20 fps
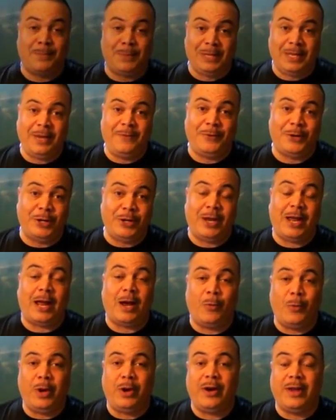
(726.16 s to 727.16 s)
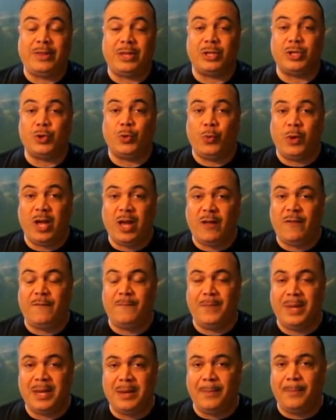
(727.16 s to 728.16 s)
believe it or not, we are at the 12
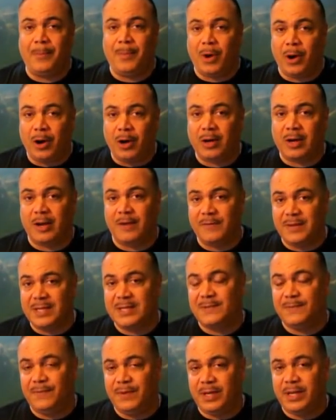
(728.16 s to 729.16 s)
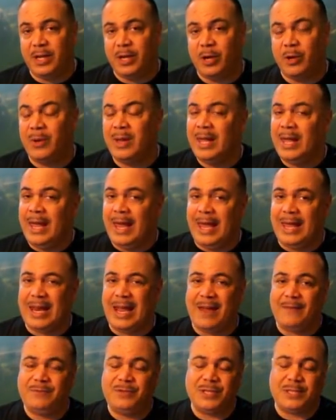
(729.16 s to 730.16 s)
minute mark of this video and
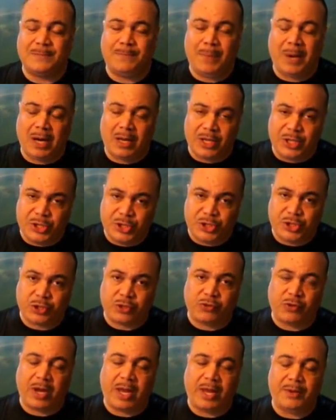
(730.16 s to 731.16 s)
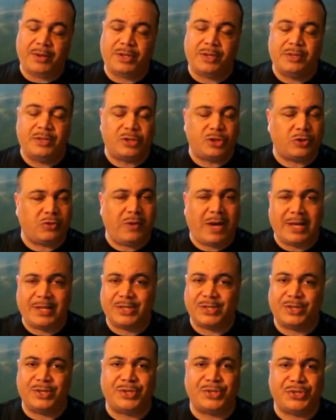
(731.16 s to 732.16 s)
I've just barely scraped,
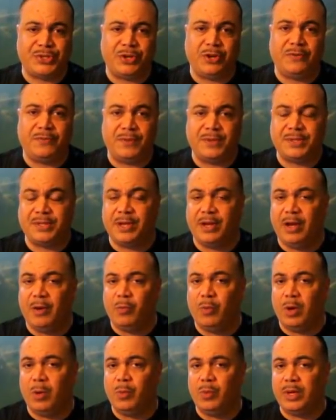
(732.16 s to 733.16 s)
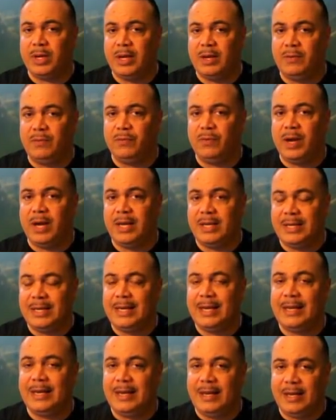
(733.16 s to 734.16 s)
scratched the surface of what we're getting ready to
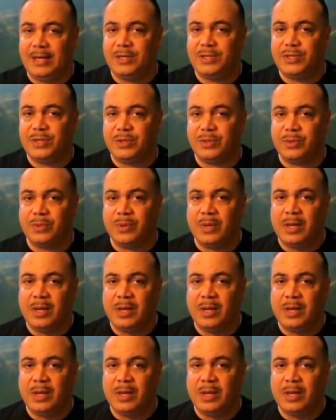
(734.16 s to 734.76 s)
get into.